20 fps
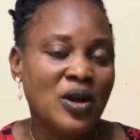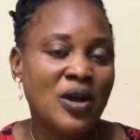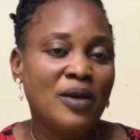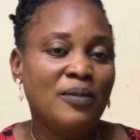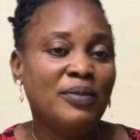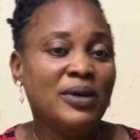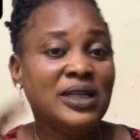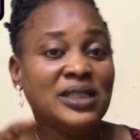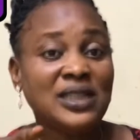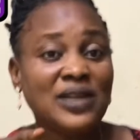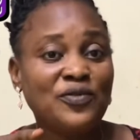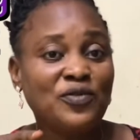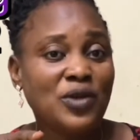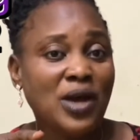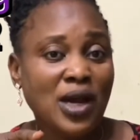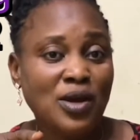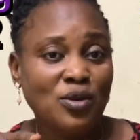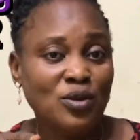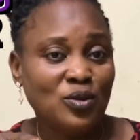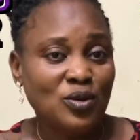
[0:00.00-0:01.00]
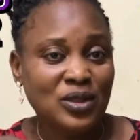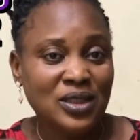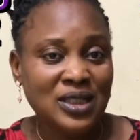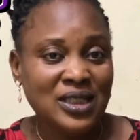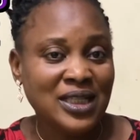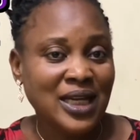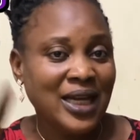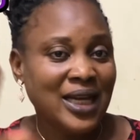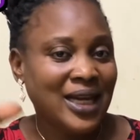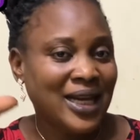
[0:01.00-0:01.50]
Please, if you are new to this
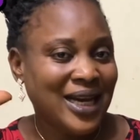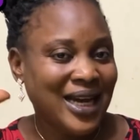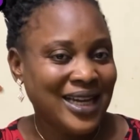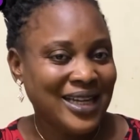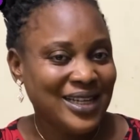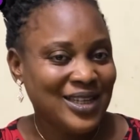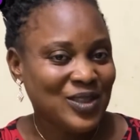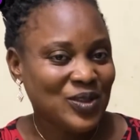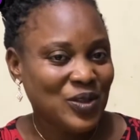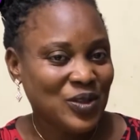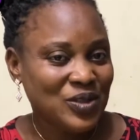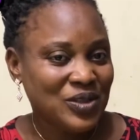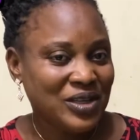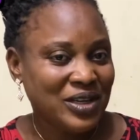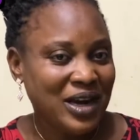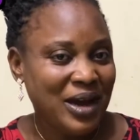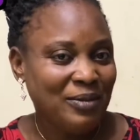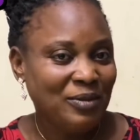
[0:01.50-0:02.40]
channel, kindly subscribe.